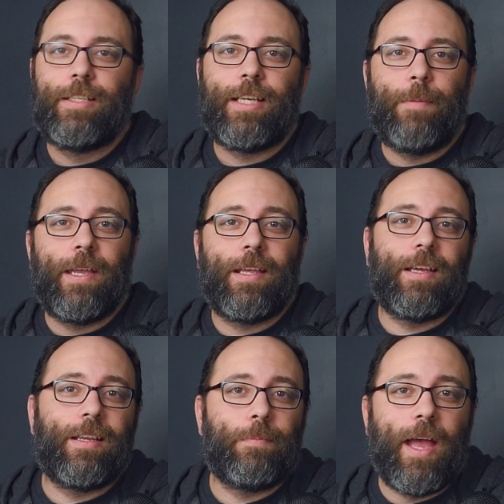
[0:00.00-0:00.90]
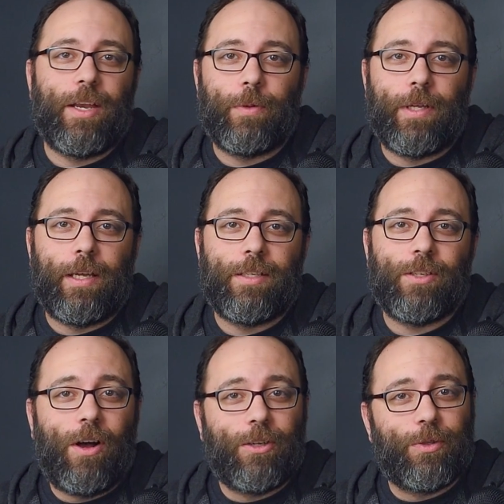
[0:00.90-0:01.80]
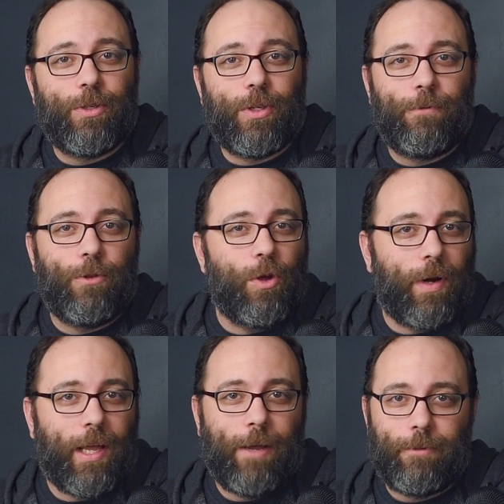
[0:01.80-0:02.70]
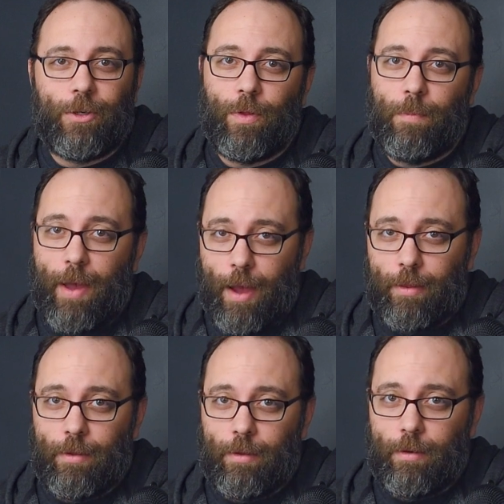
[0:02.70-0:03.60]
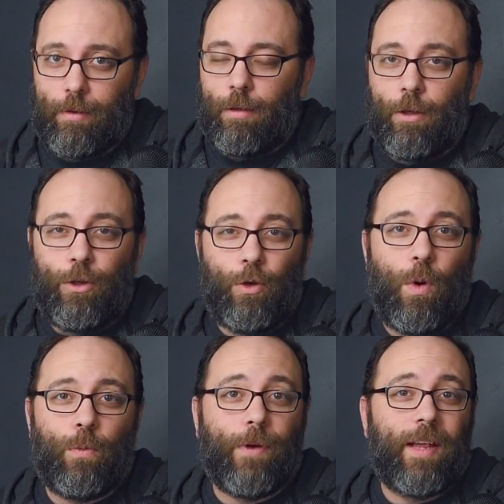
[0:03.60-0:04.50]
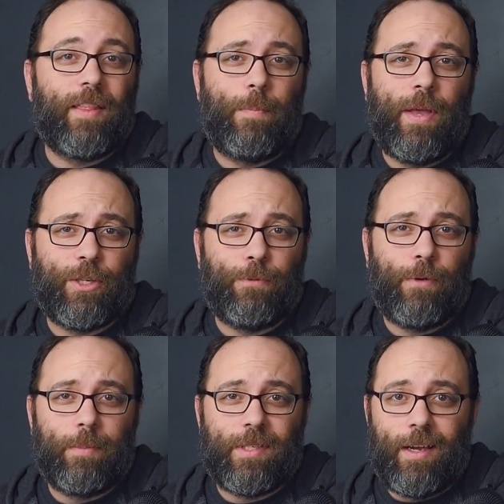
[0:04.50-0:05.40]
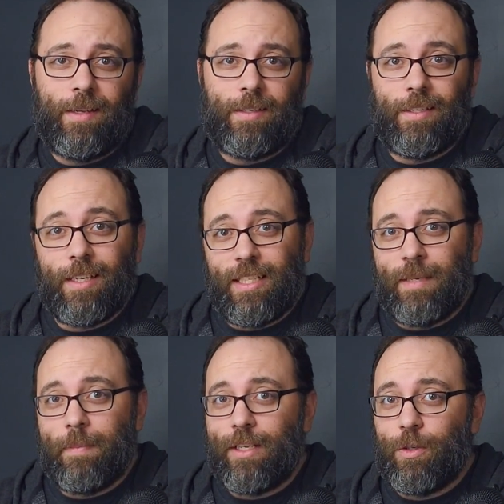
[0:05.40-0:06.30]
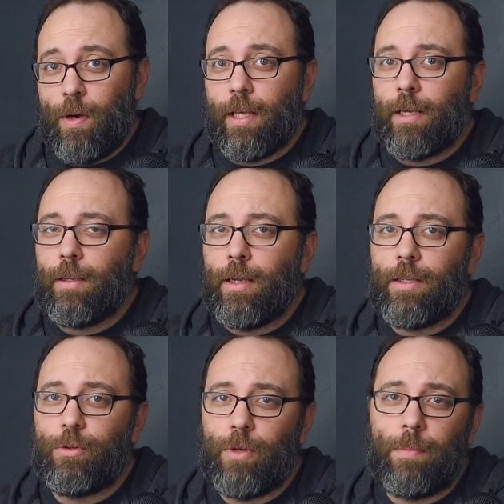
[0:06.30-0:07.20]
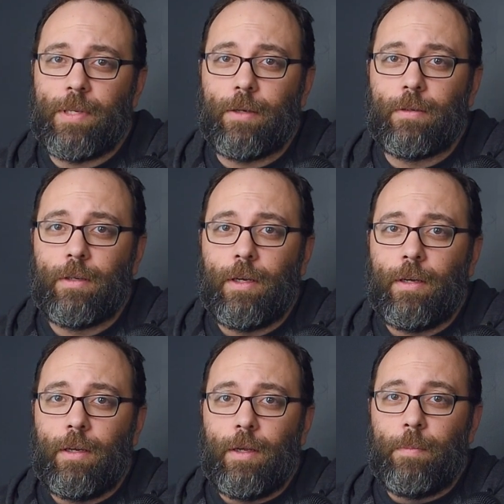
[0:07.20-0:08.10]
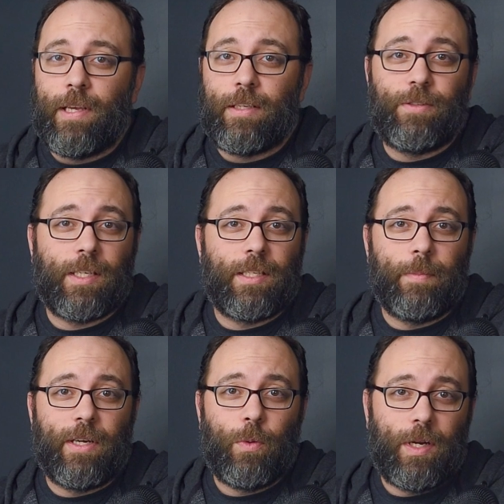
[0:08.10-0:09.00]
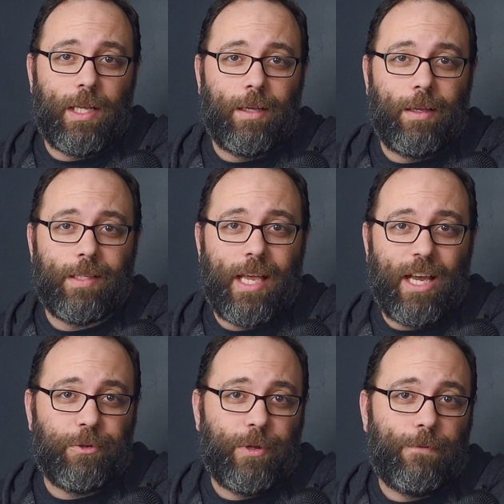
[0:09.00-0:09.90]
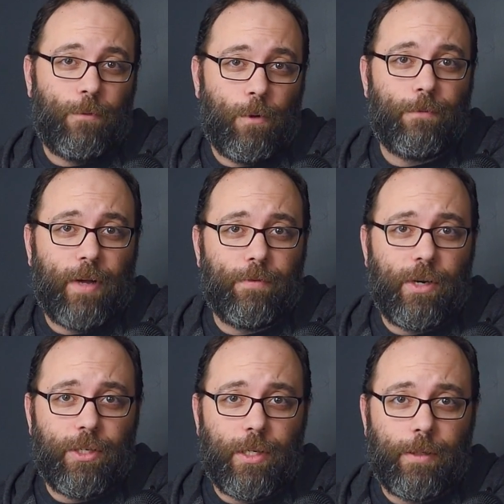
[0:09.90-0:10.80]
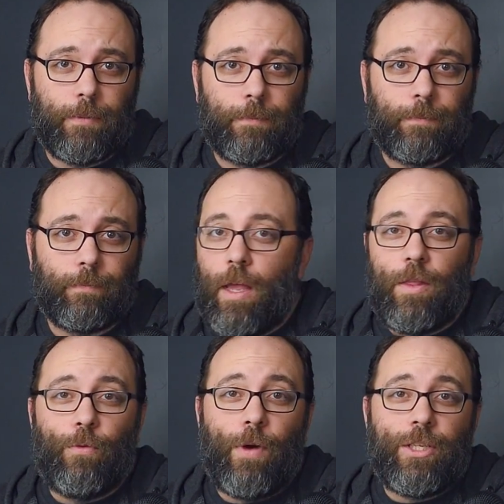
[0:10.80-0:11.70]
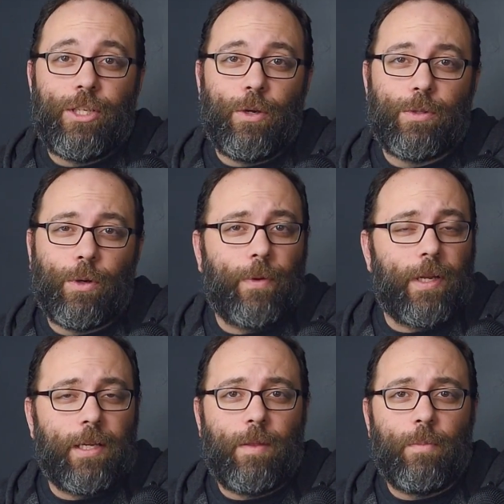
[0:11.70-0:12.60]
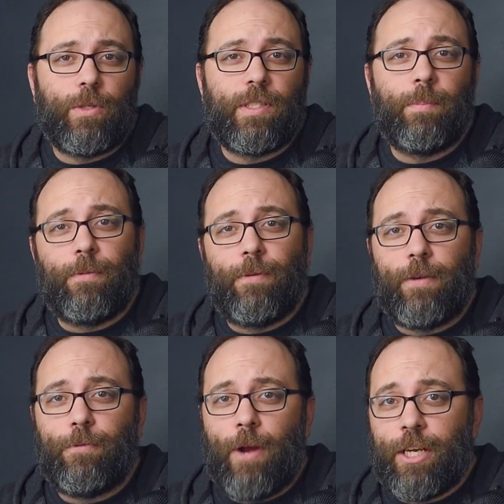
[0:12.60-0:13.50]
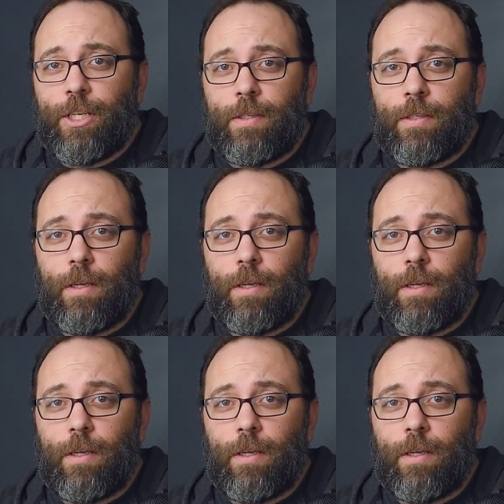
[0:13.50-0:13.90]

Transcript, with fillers: Typing it in manually is also good if you don't want to have to do the math. You won't find the picture frame size 16 by 20 in the dropdown, because 16 by 20 is actually a 4 5 ratio. The ratios are written in the most simplified fractions